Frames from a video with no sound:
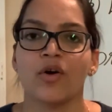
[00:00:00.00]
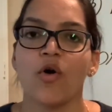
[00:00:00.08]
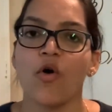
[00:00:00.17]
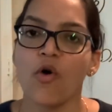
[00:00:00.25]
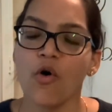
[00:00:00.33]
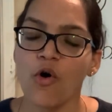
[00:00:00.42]

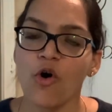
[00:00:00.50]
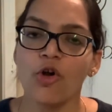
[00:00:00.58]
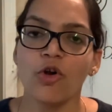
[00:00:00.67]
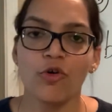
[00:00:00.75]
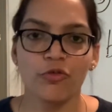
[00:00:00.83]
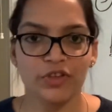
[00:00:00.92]
All
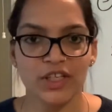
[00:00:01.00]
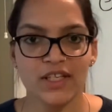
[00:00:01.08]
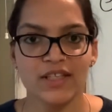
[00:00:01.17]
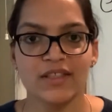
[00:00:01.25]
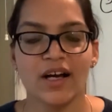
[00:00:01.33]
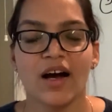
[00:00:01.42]
of these
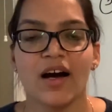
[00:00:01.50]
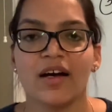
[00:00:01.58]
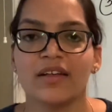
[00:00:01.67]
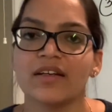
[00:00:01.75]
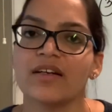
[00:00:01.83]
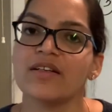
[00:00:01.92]
are
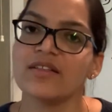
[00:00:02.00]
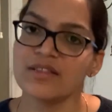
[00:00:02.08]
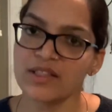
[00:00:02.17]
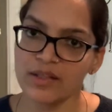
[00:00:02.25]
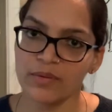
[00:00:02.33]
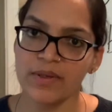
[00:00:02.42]
your
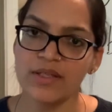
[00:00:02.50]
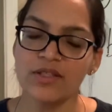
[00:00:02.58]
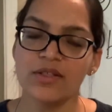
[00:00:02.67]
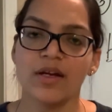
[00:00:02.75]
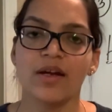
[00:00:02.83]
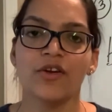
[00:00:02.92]
sequence
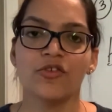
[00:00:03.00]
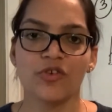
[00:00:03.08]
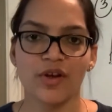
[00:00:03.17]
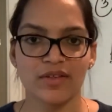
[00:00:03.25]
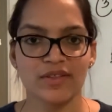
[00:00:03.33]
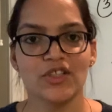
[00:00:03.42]

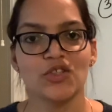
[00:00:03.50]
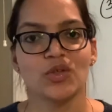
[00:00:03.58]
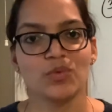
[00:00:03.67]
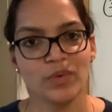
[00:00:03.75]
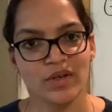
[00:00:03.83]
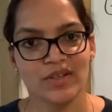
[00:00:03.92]
transition
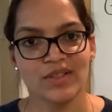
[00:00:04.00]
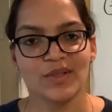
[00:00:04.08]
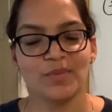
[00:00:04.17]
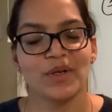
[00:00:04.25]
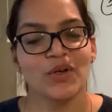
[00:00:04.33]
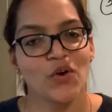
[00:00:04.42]
words
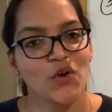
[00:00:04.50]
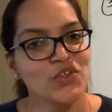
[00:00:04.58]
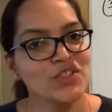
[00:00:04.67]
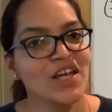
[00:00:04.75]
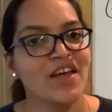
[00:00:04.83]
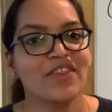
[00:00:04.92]
because
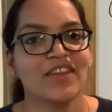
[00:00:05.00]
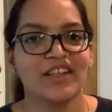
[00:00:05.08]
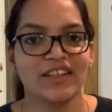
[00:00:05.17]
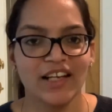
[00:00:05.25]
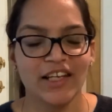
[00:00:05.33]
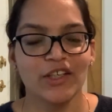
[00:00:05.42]
they're
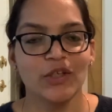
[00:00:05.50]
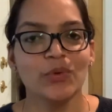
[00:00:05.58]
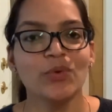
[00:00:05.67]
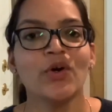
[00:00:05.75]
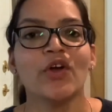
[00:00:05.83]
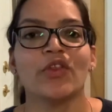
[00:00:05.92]
telling
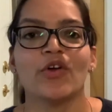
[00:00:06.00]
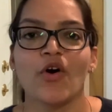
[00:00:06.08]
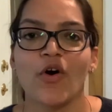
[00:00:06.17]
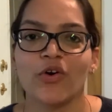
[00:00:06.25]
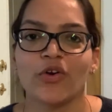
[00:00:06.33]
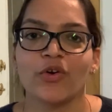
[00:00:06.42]
you the
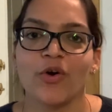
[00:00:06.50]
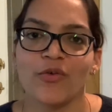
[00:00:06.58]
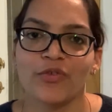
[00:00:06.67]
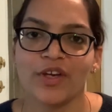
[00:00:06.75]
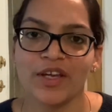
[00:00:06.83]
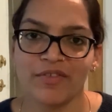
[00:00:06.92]
order of the
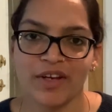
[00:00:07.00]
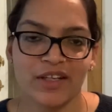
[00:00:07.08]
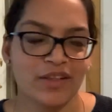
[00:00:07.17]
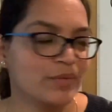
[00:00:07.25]
event.